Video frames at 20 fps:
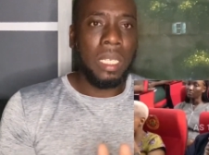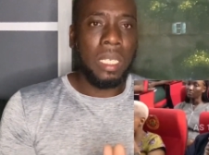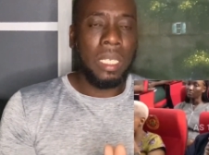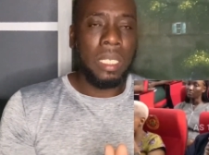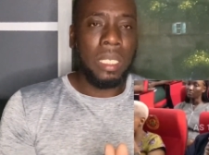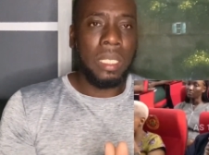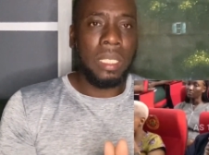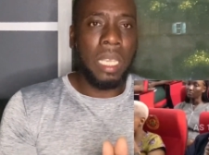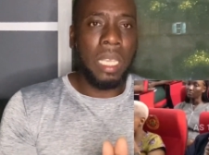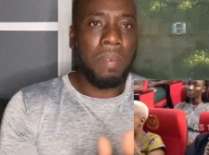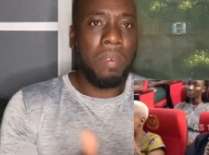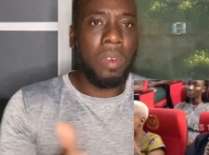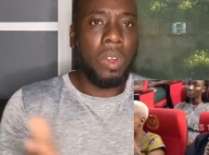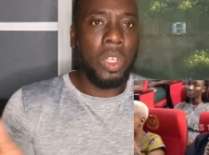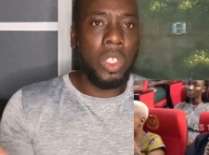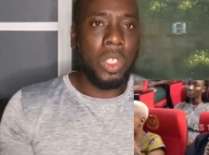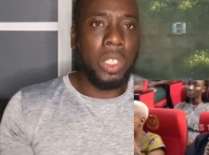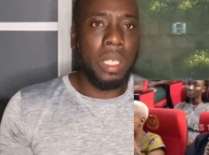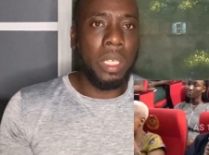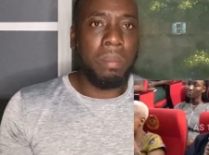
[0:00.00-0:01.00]
seven
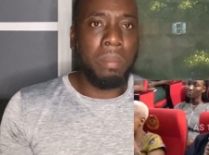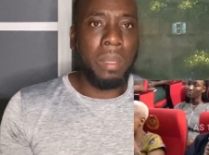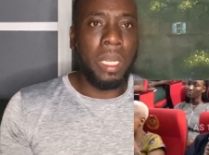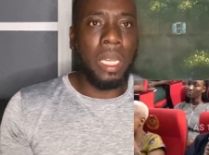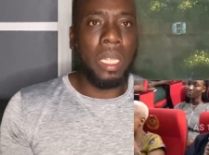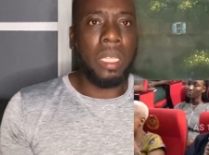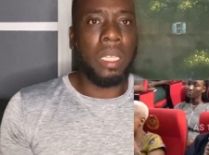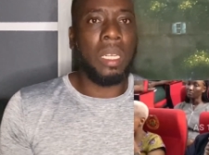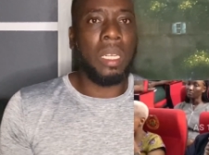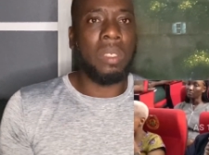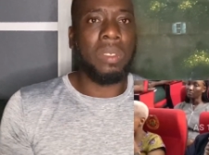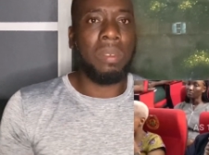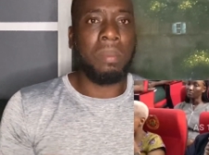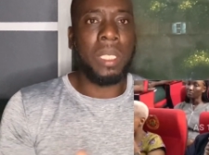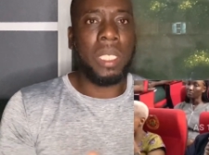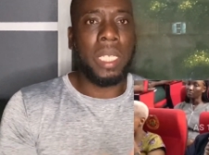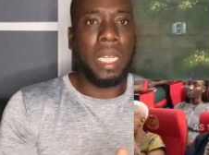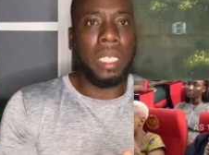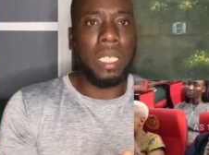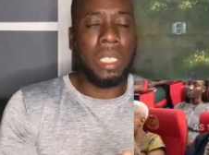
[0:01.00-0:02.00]
hundred million dollars from the
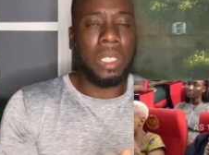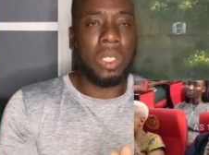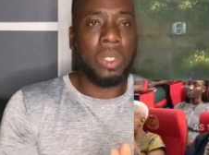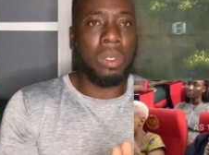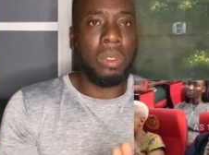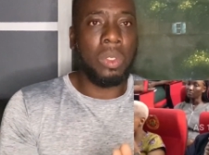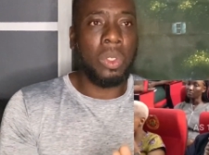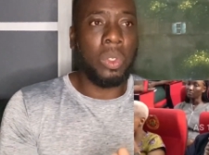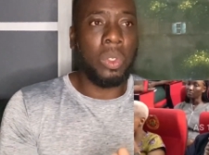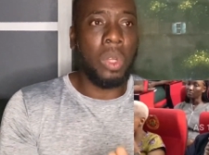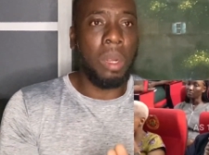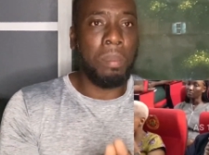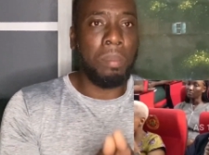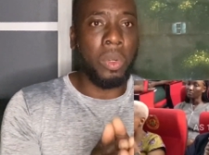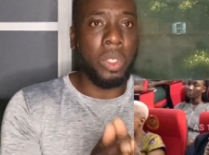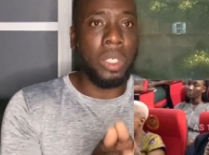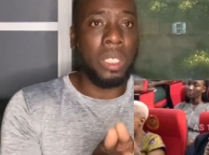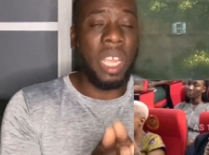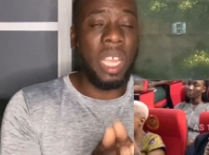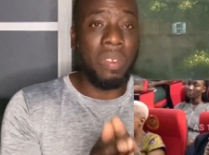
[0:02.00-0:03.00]
Chinese to, to do a
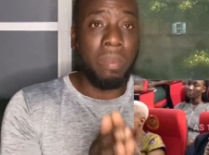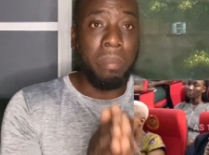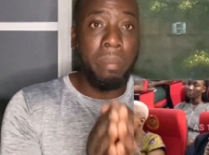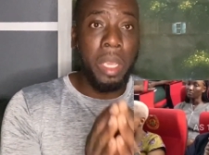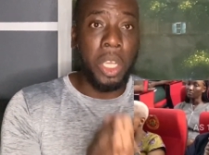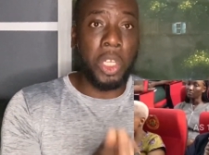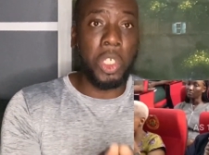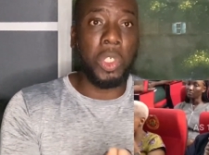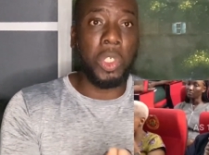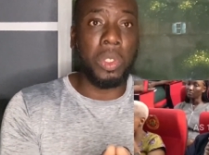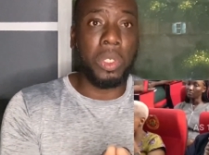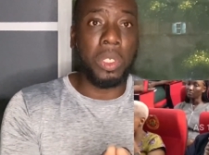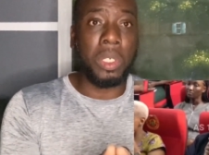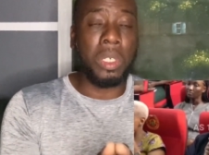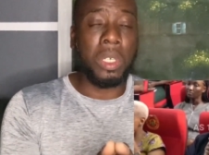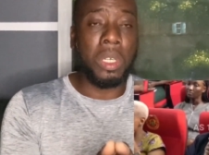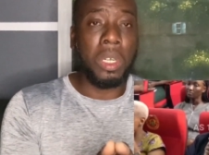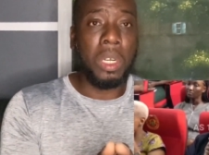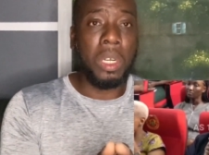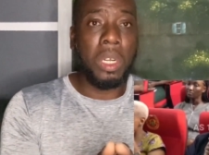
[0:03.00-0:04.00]
project, you have to make
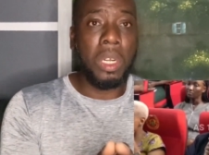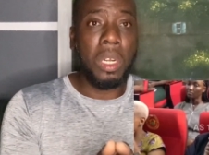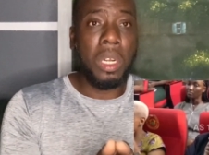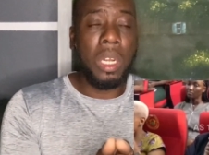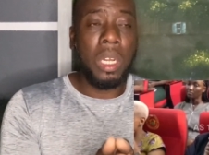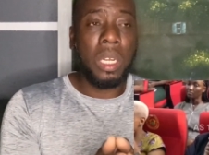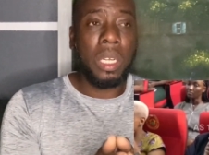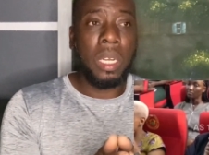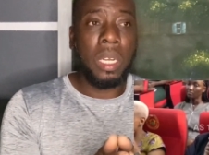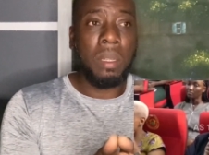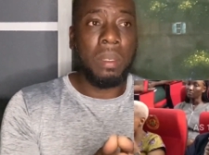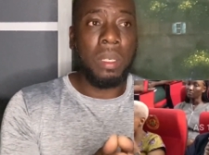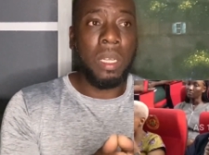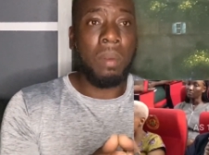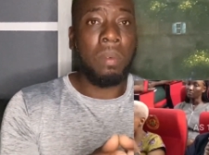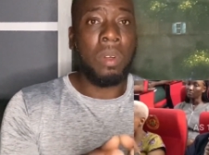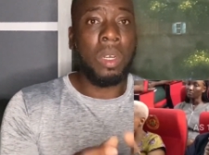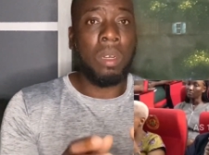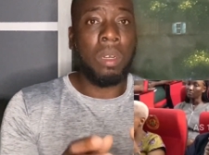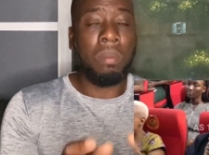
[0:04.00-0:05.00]
sure the, the
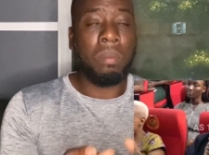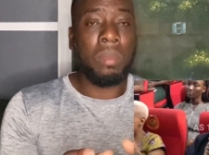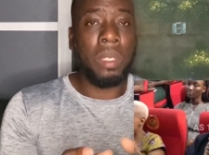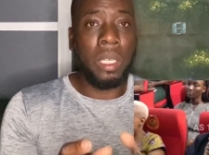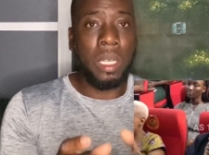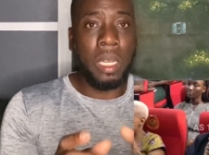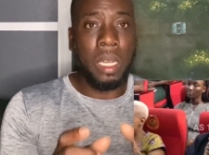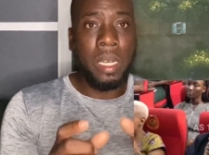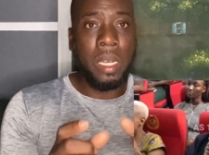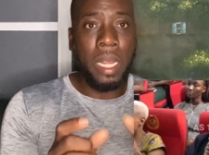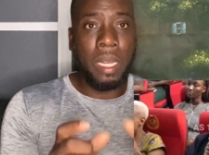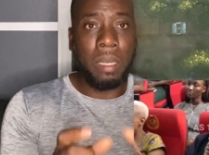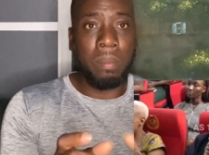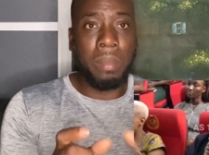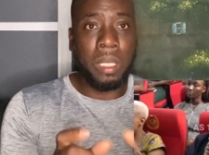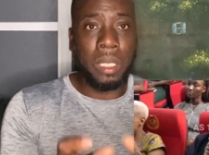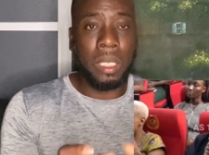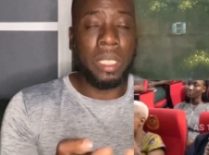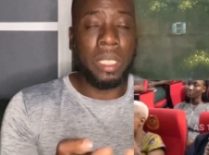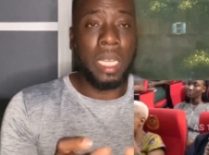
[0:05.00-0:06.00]
company that that
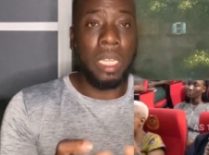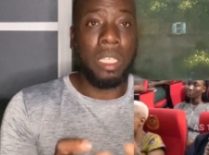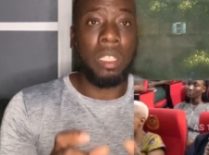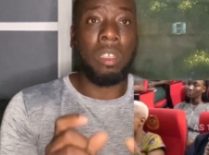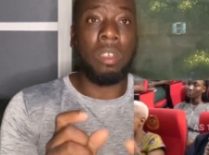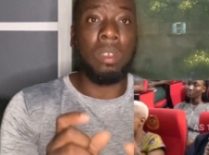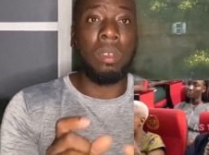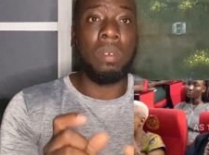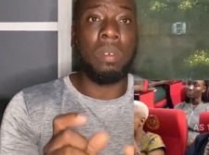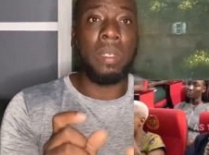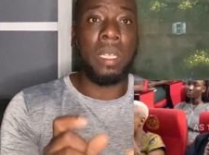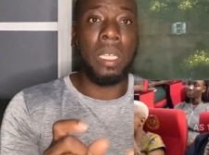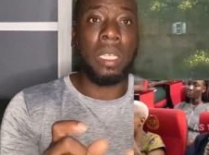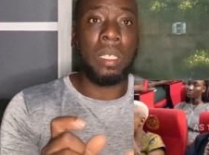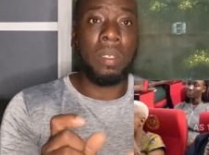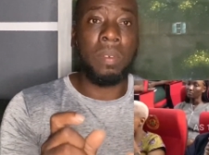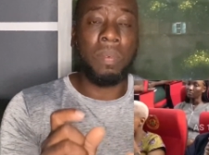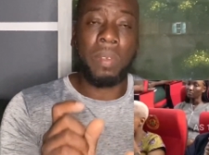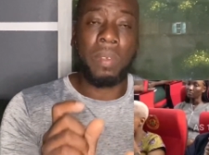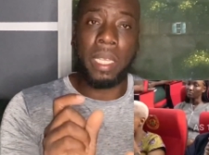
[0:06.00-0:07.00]
business can turn over that
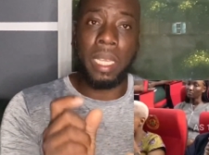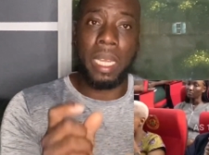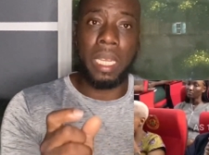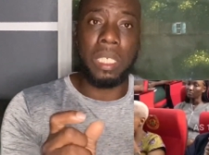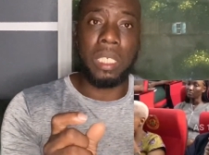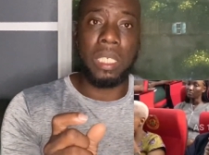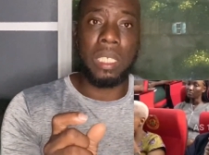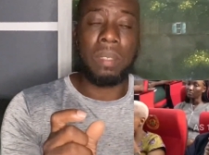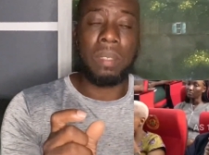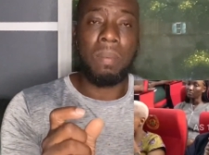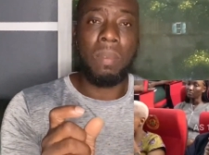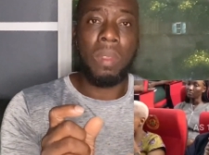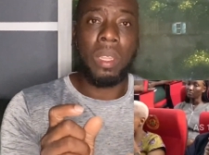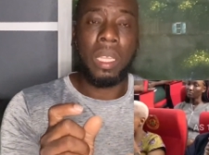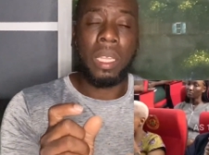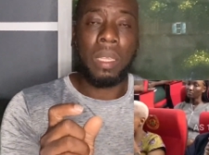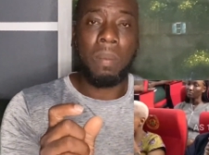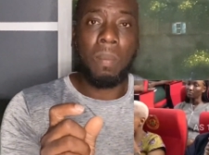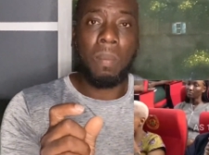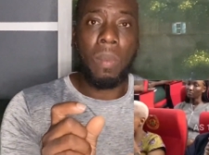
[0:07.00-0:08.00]
cash
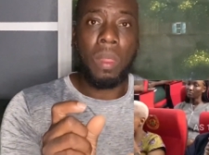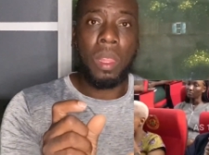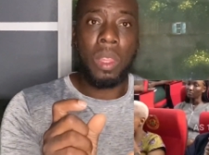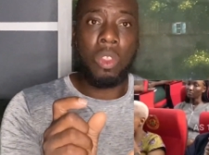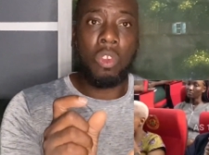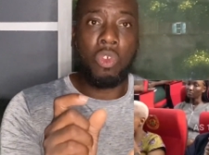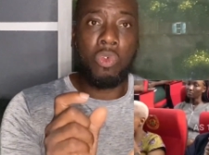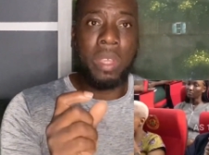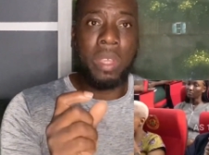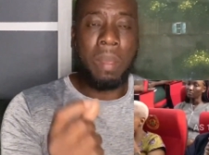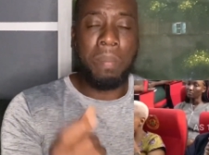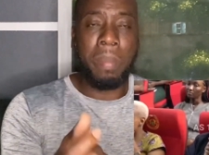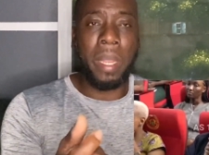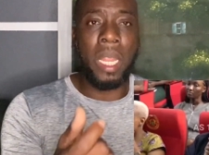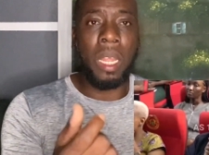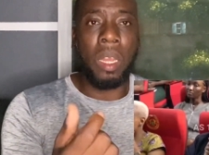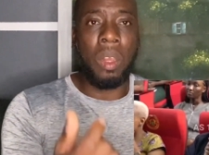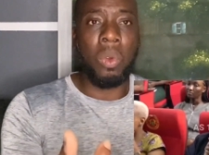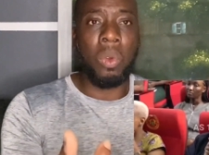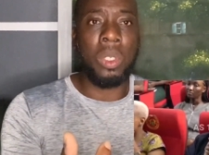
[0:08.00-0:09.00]
to repay
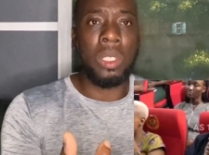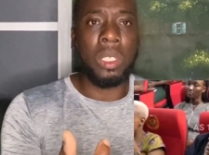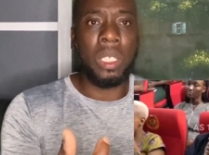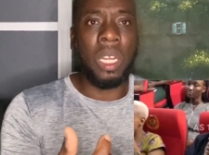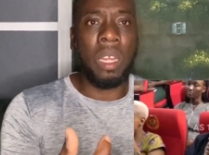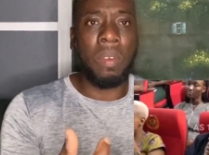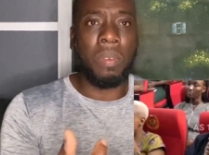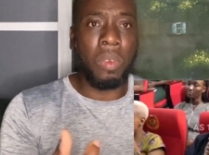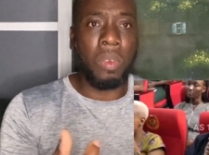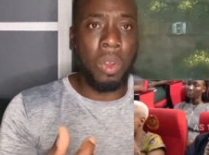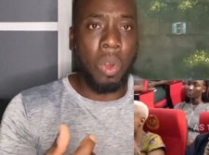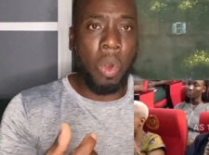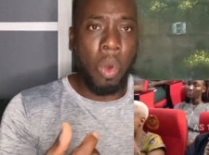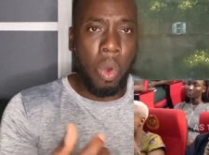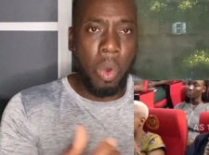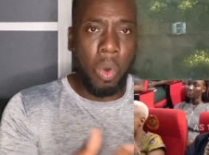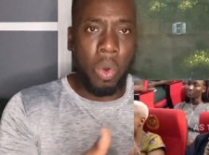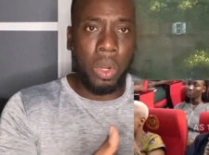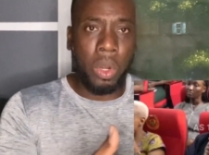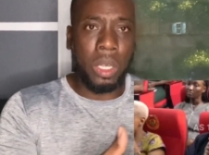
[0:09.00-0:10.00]
that loan so you don't have to
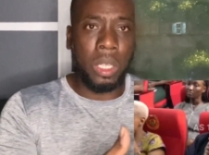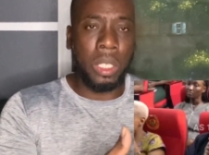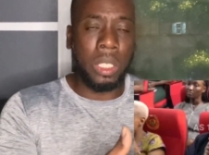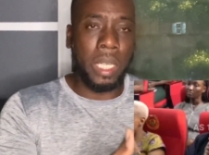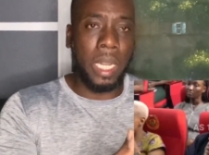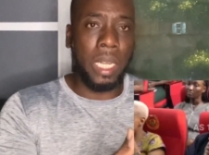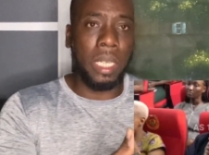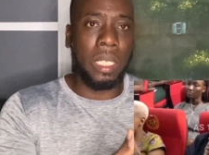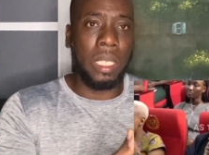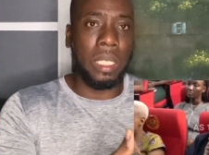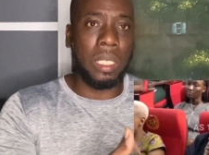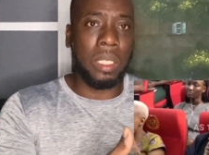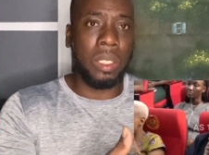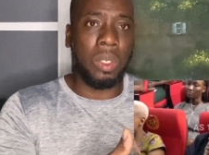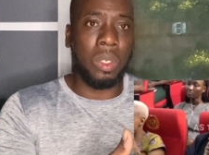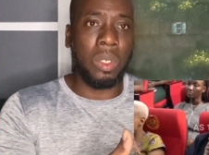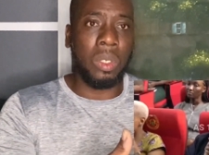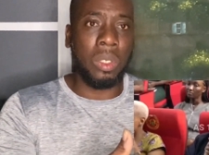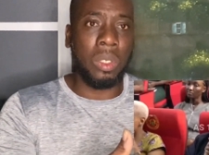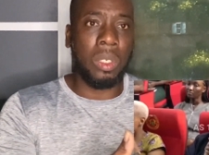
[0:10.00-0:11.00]
hold the Chinese
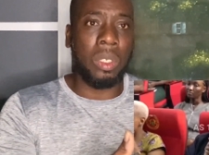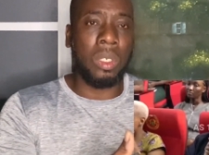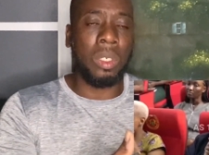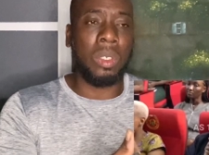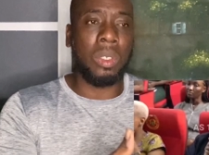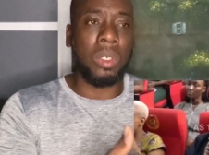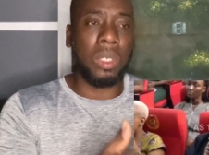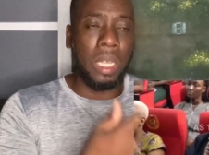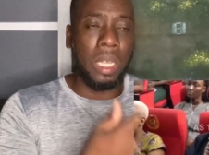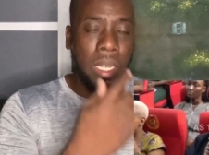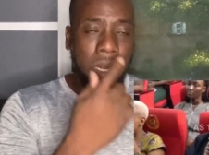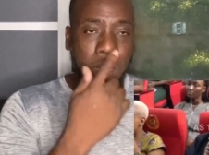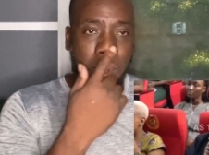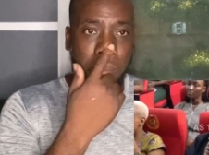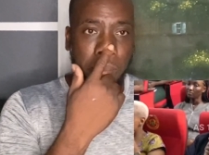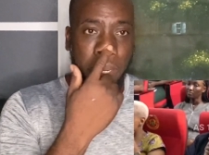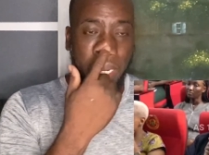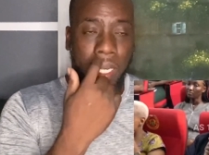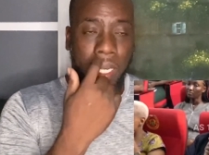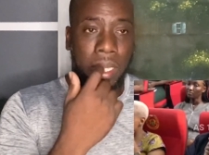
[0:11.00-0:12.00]
no no
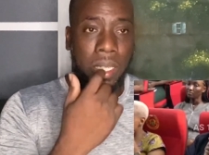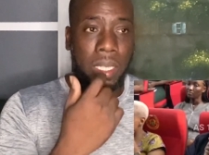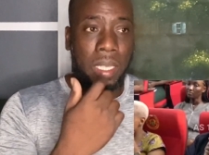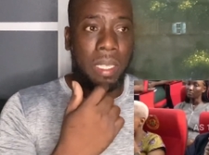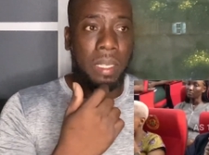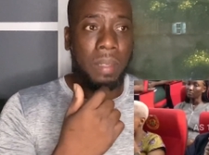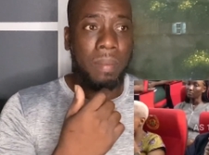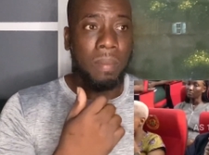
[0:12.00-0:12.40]
um any